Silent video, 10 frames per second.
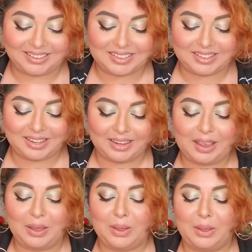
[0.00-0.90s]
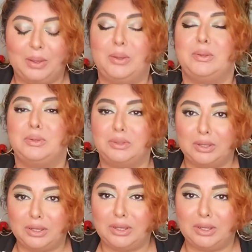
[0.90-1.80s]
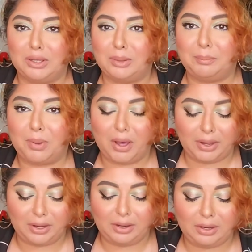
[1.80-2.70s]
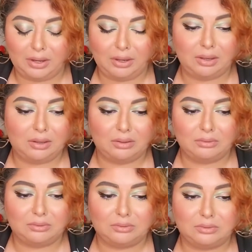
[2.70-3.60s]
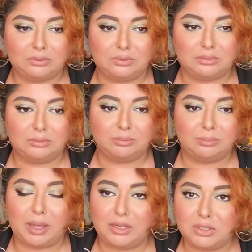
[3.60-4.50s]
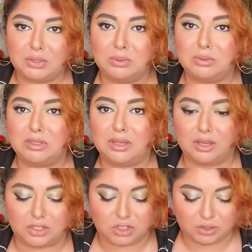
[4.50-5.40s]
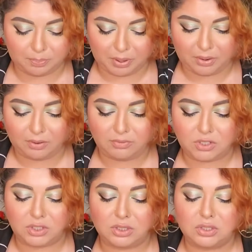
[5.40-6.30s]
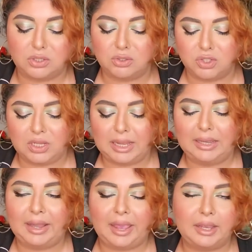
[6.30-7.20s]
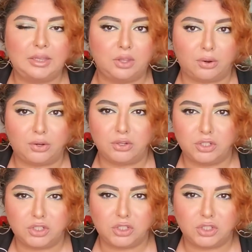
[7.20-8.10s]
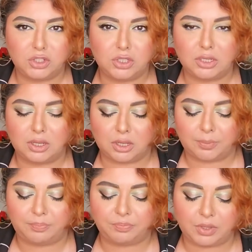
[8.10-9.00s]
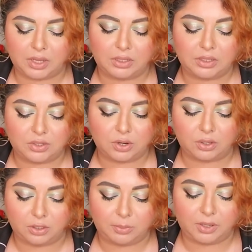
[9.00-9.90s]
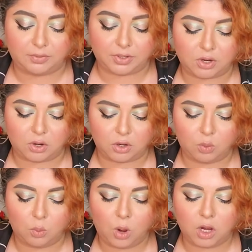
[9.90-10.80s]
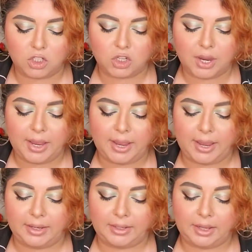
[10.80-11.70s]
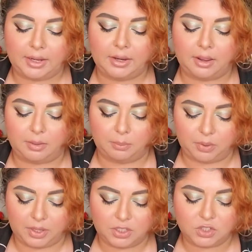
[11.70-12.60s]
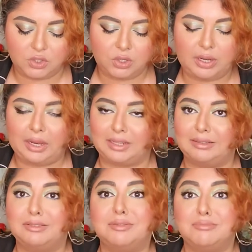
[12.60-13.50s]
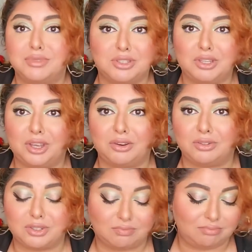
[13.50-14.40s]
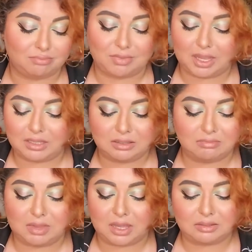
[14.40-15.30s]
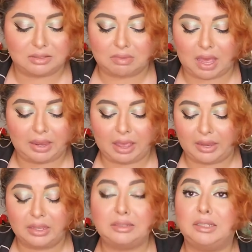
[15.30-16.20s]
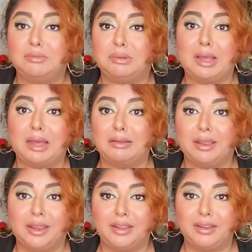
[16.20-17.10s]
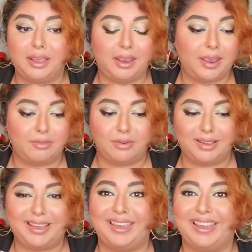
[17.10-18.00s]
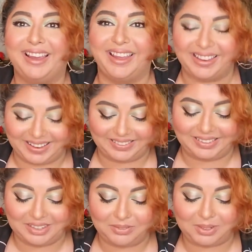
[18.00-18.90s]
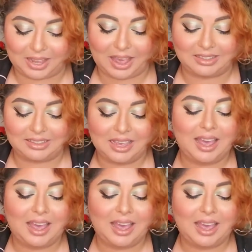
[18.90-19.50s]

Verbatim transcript: It's like a body, bodysuit, a pair of jeans. Usually I like darker jeans, um, and these are a little bit darker wash. And then a blazer and sneakers. That's, that's, I, I can live with that. Any day, every day, I can live with that.